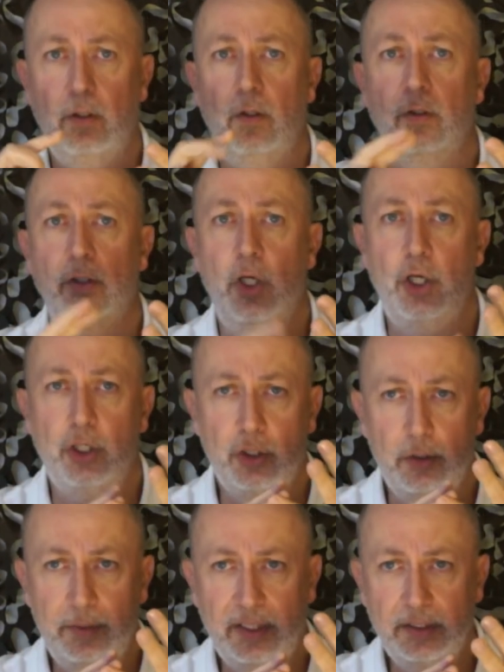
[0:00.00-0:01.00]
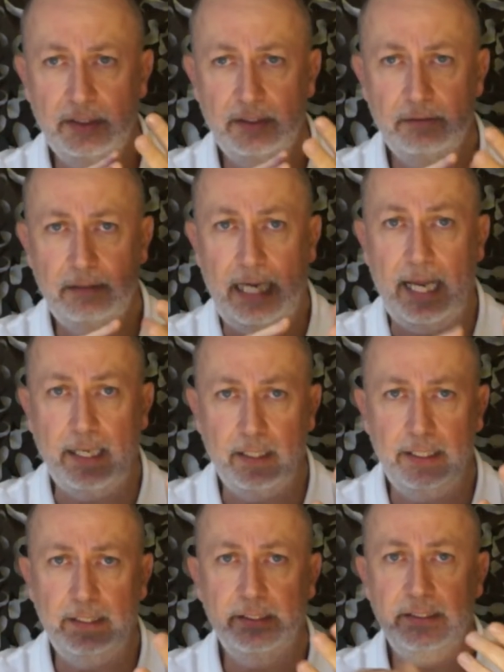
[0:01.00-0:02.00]
on ergonomics,
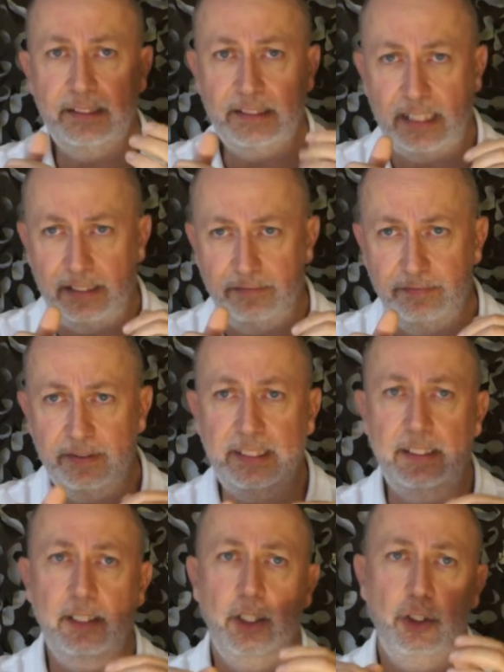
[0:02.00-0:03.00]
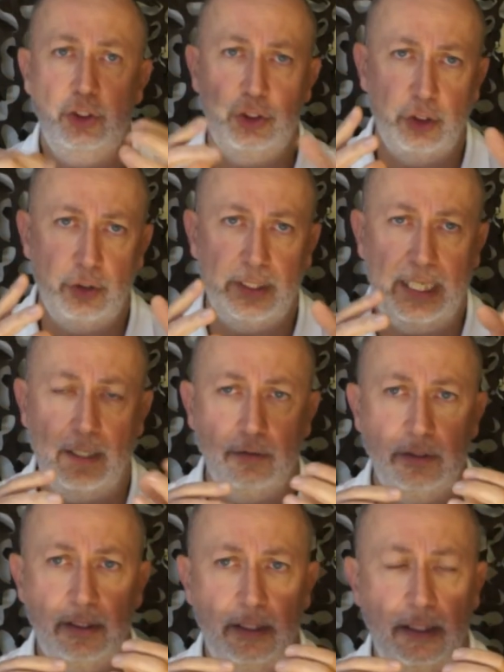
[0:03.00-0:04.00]
handling, safety, shot
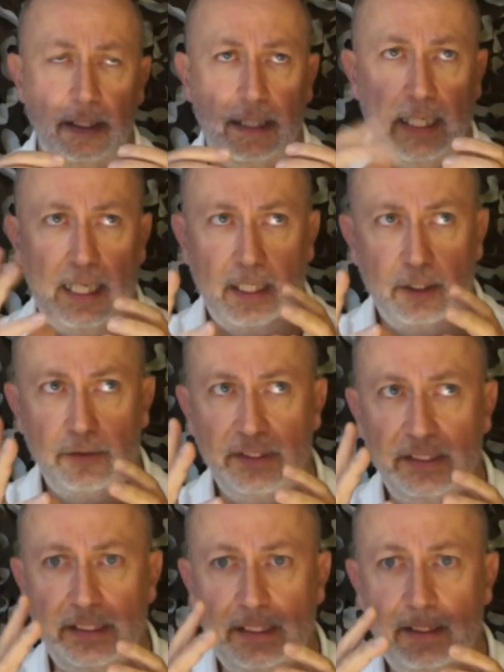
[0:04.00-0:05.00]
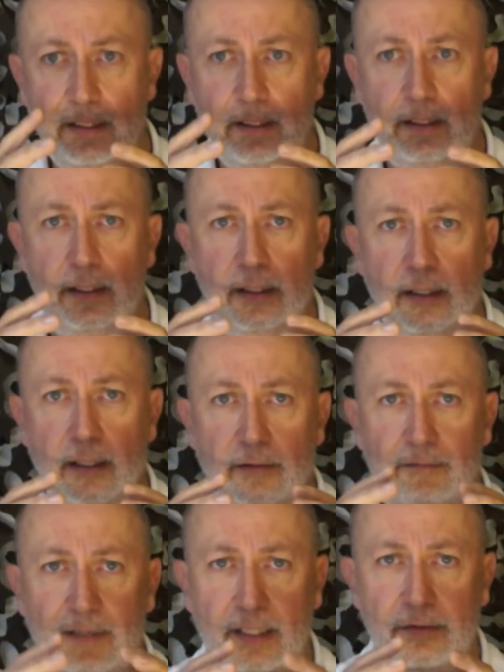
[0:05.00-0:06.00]
count, accuracy,
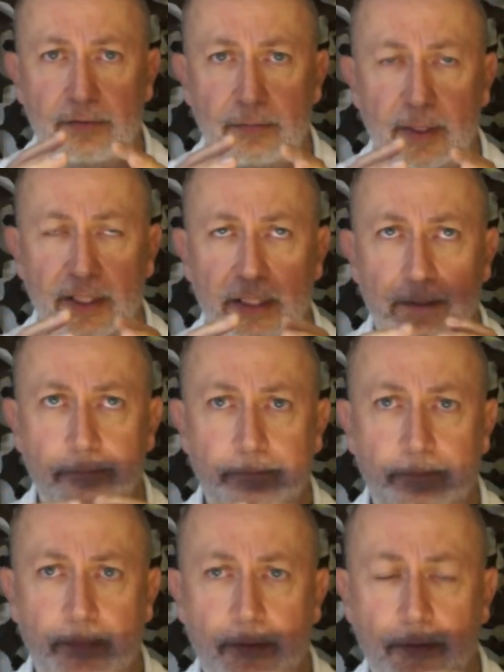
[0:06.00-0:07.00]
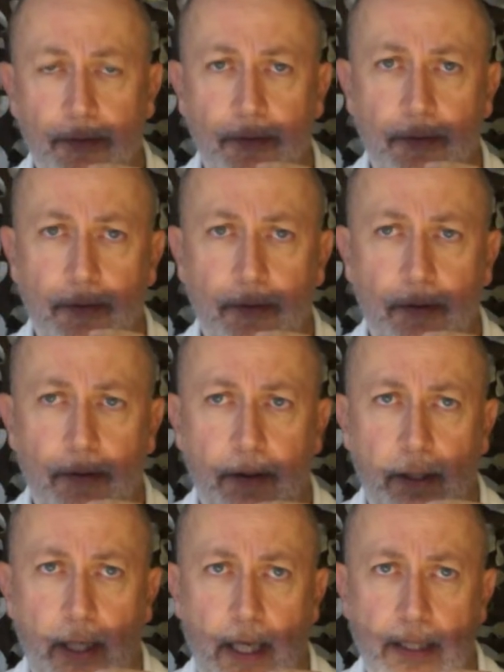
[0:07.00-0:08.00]
and value for money.
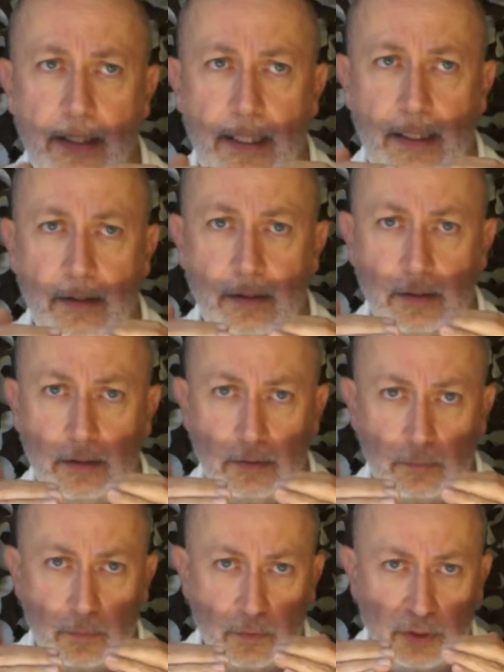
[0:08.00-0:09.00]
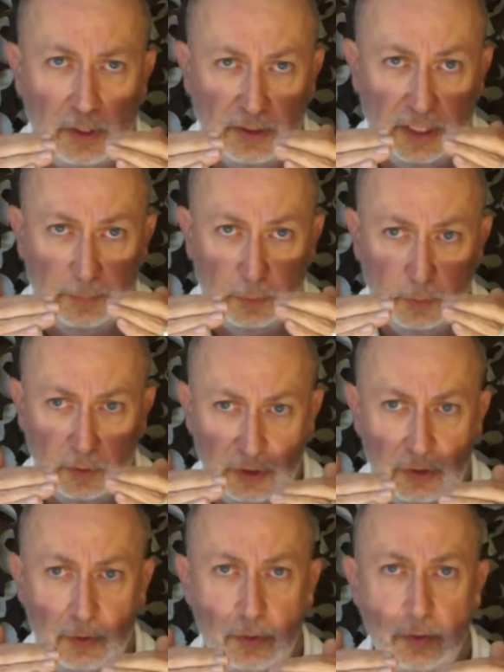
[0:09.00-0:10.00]
And then we'll tot up all the
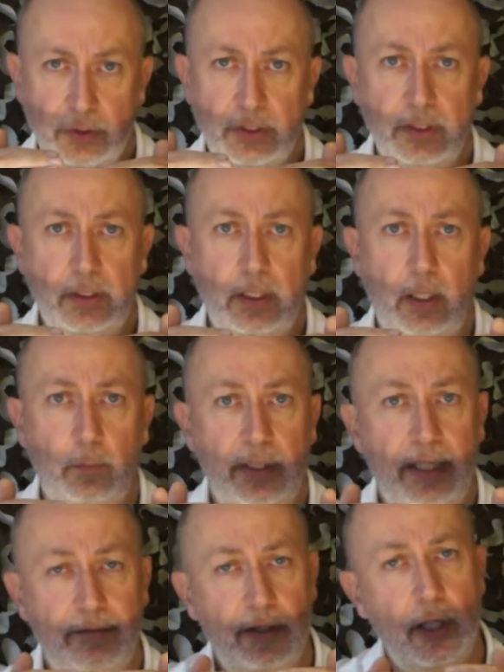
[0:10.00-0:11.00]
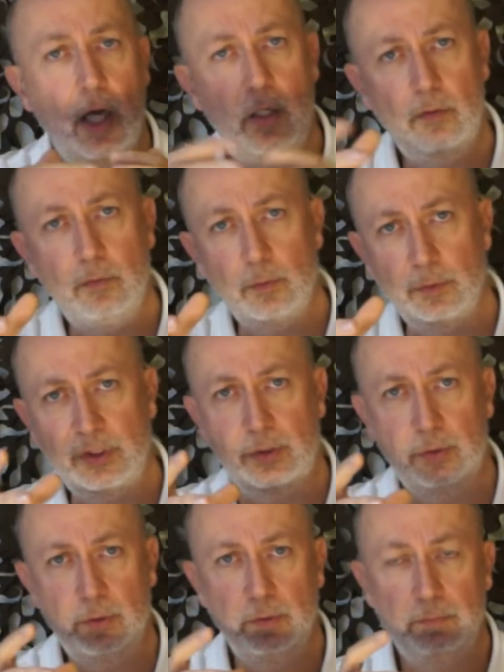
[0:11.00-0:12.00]
scores and we'll give an overall
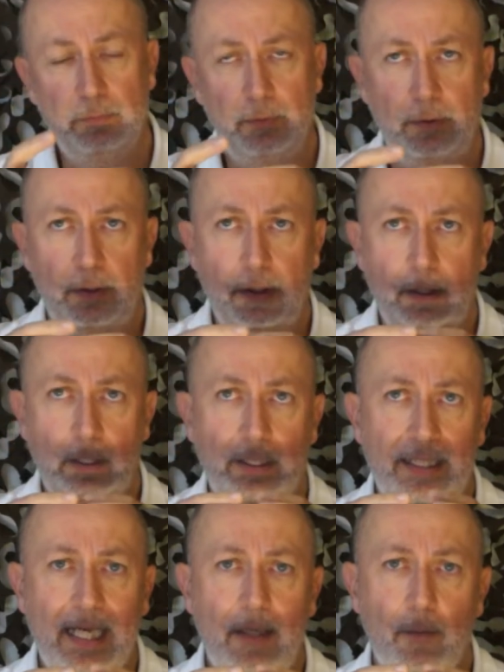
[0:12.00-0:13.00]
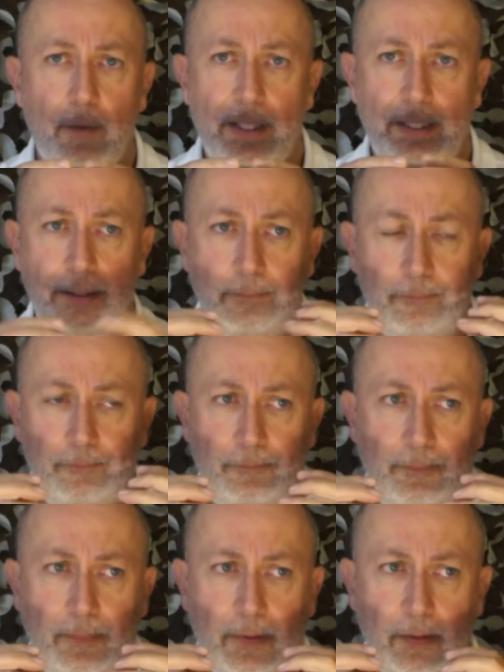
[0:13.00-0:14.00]
score. And that way,
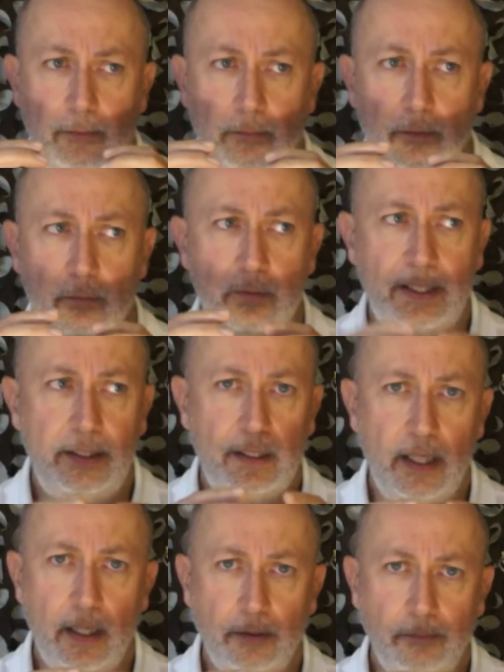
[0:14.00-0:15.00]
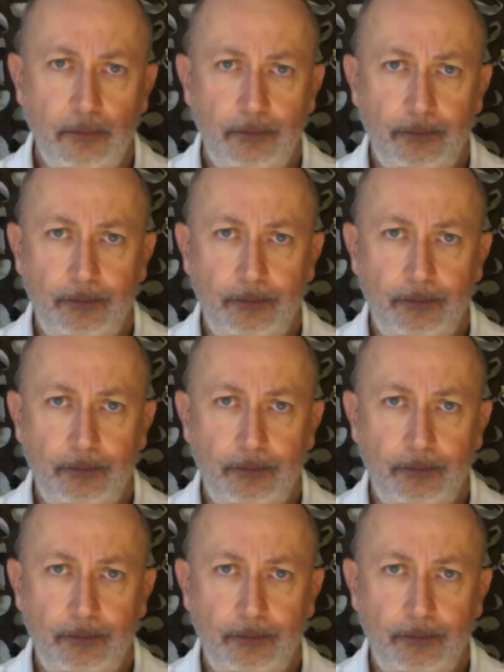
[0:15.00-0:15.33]
we'll rate the gun.